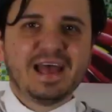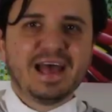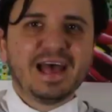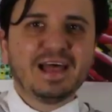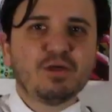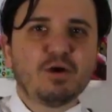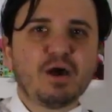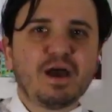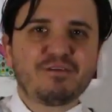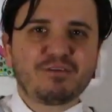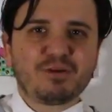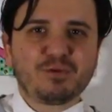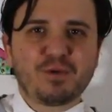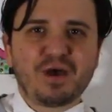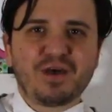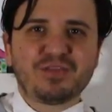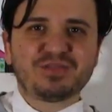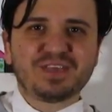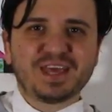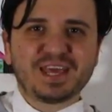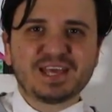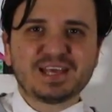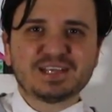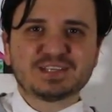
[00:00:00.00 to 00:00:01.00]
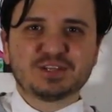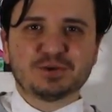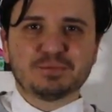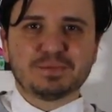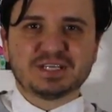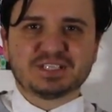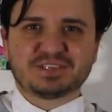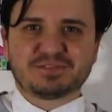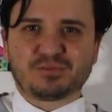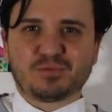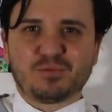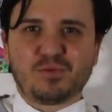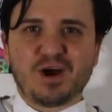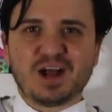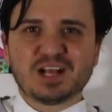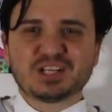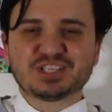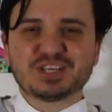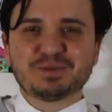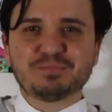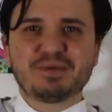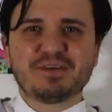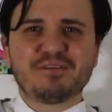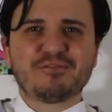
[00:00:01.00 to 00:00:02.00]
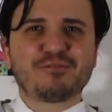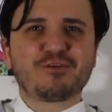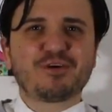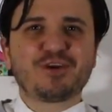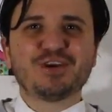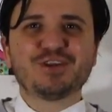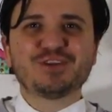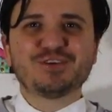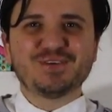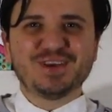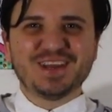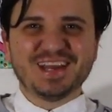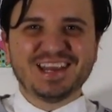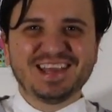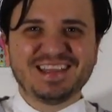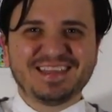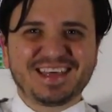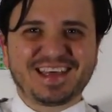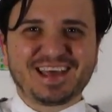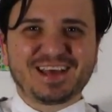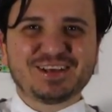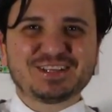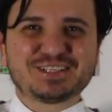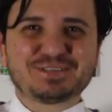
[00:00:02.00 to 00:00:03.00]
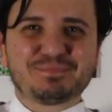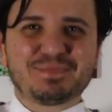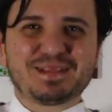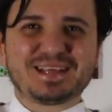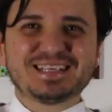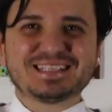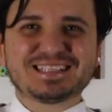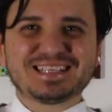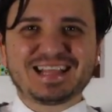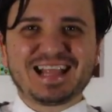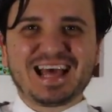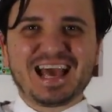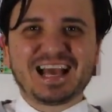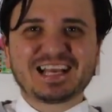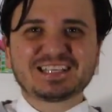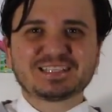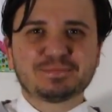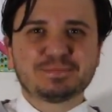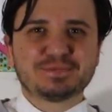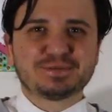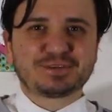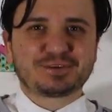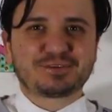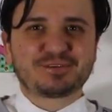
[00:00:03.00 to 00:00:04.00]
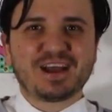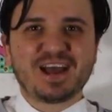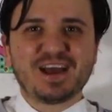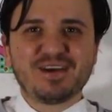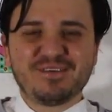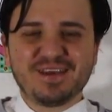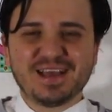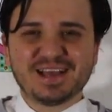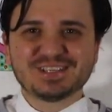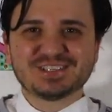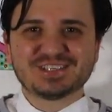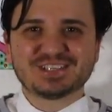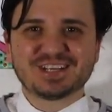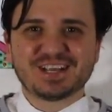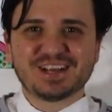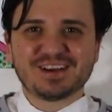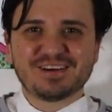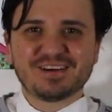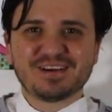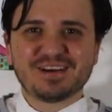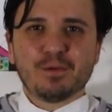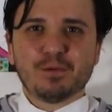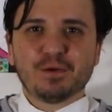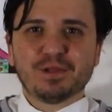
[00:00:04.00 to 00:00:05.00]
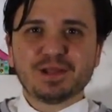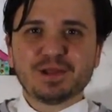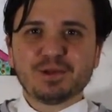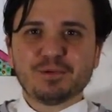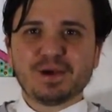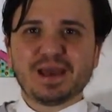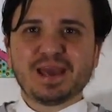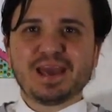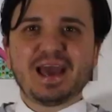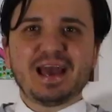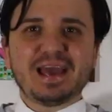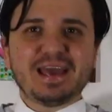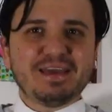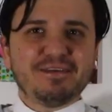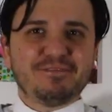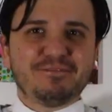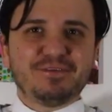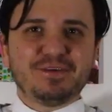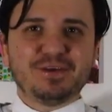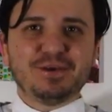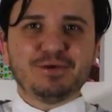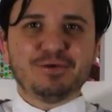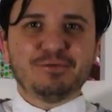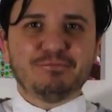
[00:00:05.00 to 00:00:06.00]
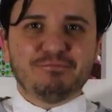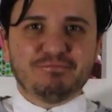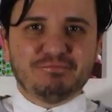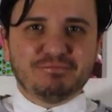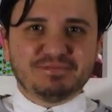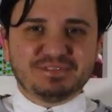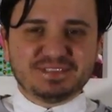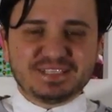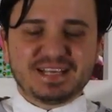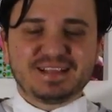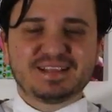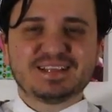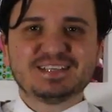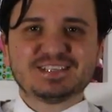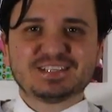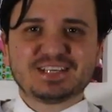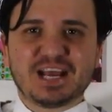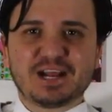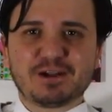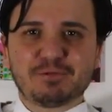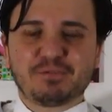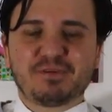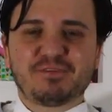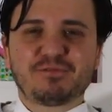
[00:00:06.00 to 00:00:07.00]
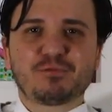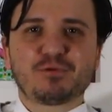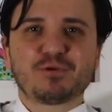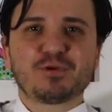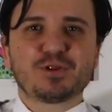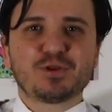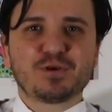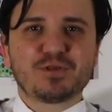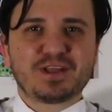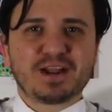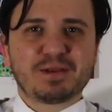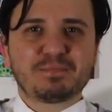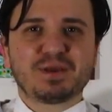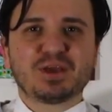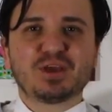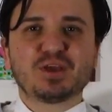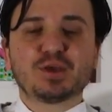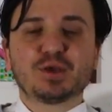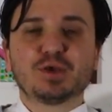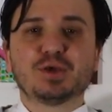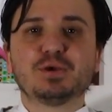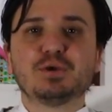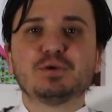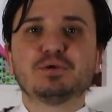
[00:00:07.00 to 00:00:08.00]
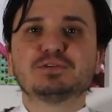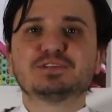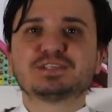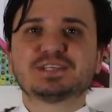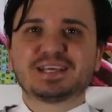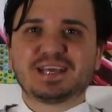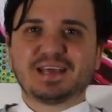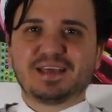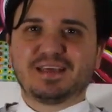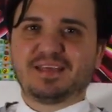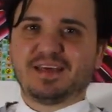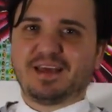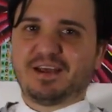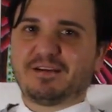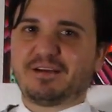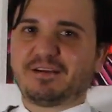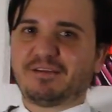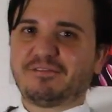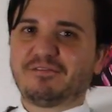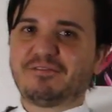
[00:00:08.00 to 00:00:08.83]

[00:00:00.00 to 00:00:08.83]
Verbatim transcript: Hello everyone, thank you so much for watching. Before you do anything else, please like, subscribe, and share. Well anyway, if you've seen this channel before, you know that I'm a huge Keith Haring